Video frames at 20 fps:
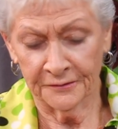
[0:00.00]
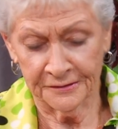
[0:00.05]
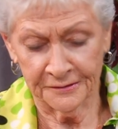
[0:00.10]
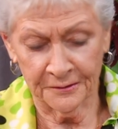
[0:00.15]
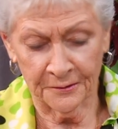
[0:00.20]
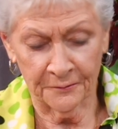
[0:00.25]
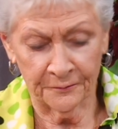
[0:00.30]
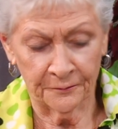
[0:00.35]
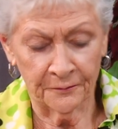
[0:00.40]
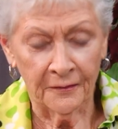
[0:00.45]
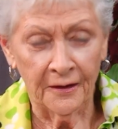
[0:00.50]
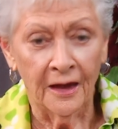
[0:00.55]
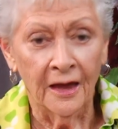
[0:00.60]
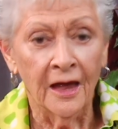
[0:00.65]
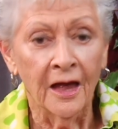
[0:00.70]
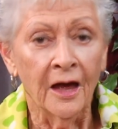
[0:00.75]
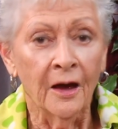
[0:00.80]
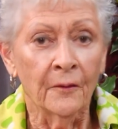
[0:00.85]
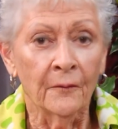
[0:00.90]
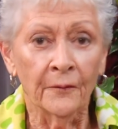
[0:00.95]
So,
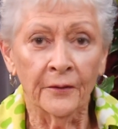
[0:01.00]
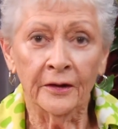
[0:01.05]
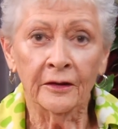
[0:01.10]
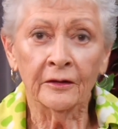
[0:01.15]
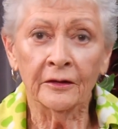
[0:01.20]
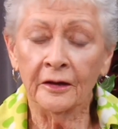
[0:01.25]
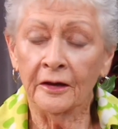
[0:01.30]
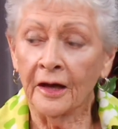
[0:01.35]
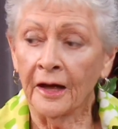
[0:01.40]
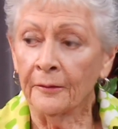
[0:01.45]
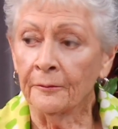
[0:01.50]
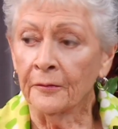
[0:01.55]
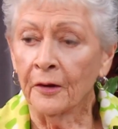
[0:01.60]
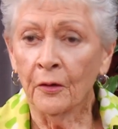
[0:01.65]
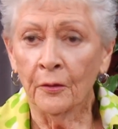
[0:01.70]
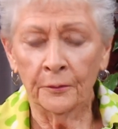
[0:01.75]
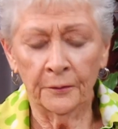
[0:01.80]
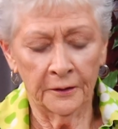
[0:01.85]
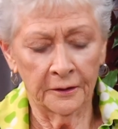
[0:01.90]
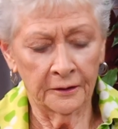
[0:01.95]
well, I'm
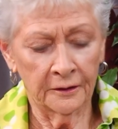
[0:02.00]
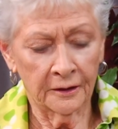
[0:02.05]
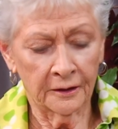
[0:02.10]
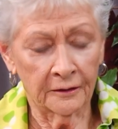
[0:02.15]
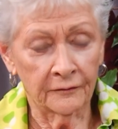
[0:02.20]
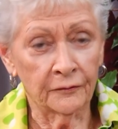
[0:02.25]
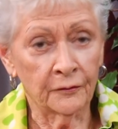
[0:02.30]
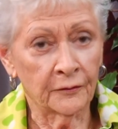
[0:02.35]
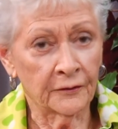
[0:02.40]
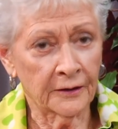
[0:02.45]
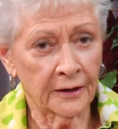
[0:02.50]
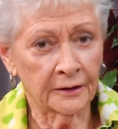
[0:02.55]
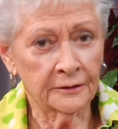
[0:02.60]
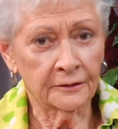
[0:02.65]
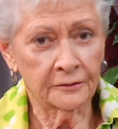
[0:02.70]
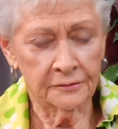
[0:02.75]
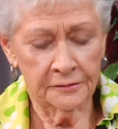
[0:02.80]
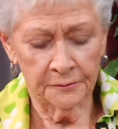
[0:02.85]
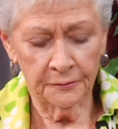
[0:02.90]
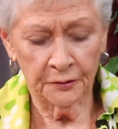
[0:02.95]
hoping we got
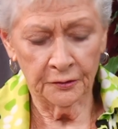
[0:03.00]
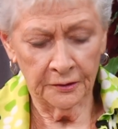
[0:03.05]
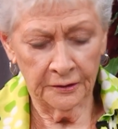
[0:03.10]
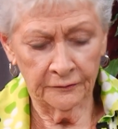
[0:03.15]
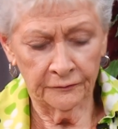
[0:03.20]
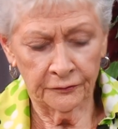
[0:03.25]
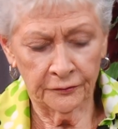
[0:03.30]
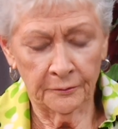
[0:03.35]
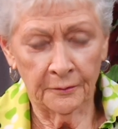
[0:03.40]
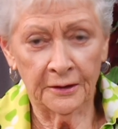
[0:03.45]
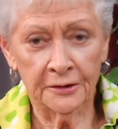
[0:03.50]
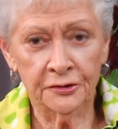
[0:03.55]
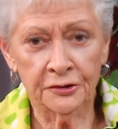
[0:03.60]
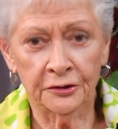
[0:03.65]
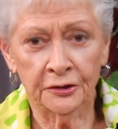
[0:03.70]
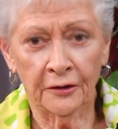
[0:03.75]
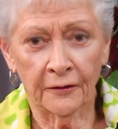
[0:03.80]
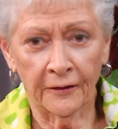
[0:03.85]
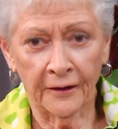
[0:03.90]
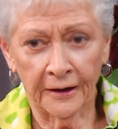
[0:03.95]
some good information
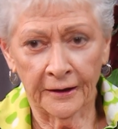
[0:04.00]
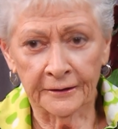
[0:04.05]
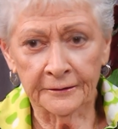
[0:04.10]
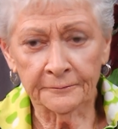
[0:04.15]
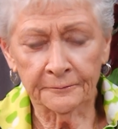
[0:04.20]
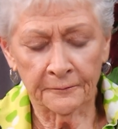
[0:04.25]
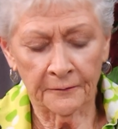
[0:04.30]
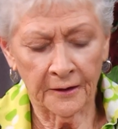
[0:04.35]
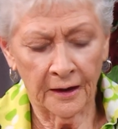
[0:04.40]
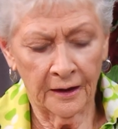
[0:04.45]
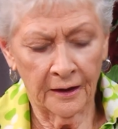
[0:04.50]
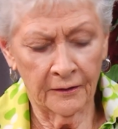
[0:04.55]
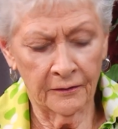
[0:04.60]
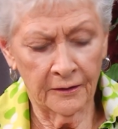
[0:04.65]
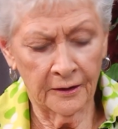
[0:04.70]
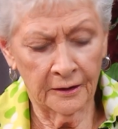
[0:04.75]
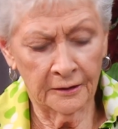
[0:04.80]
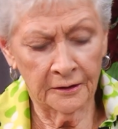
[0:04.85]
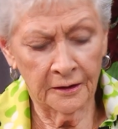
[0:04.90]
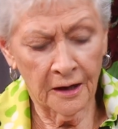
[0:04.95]
on that. And
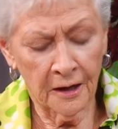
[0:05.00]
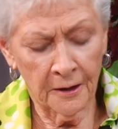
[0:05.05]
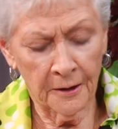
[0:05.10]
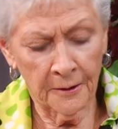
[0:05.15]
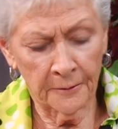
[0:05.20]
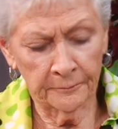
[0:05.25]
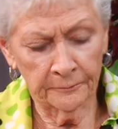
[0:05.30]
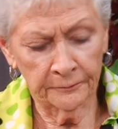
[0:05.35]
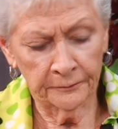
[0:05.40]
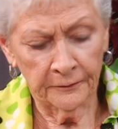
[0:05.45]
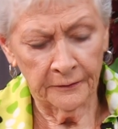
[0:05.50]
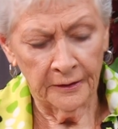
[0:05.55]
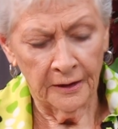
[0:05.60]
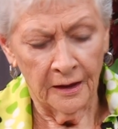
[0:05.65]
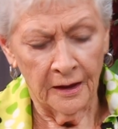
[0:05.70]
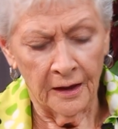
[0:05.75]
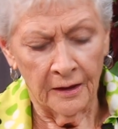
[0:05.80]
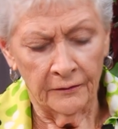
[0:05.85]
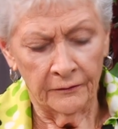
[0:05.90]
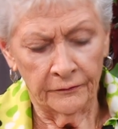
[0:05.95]
then
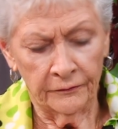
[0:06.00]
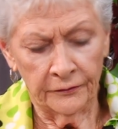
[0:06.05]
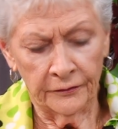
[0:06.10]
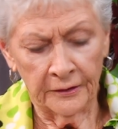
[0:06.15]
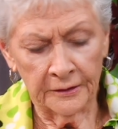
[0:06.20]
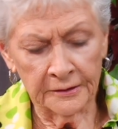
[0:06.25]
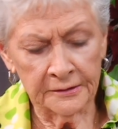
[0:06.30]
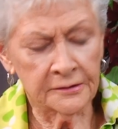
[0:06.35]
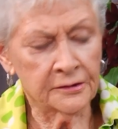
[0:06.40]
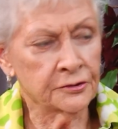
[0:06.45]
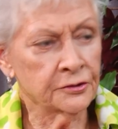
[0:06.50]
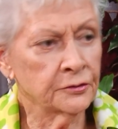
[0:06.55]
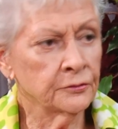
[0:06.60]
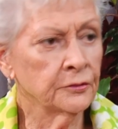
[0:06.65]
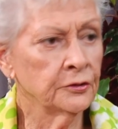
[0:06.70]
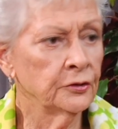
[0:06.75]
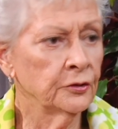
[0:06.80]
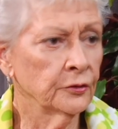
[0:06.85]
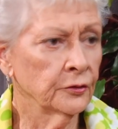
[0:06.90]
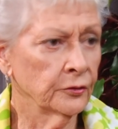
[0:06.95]
things to do
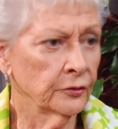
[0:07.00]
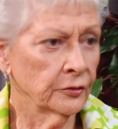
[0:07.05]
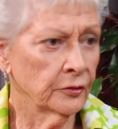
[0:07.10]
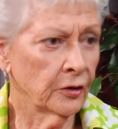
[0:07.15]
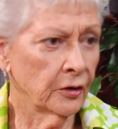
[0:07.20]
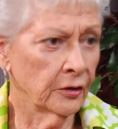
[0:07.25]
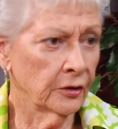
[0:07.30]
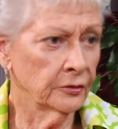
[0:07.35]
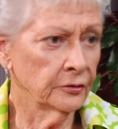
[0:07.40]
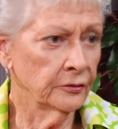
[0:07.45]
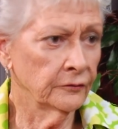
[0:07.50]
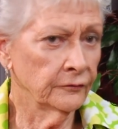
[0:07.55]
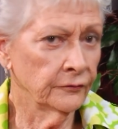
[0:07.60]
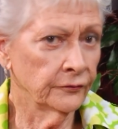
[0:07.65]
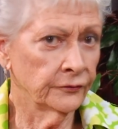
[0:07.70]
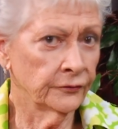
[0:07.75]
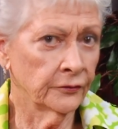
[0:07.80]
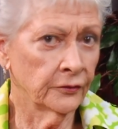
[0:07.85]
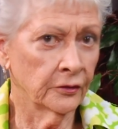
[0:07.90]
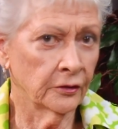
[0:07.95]
in your garden
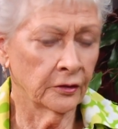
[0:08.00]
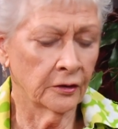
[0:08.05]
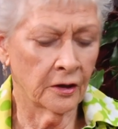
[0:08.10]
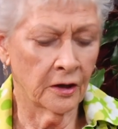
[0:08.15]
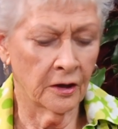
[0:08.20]
for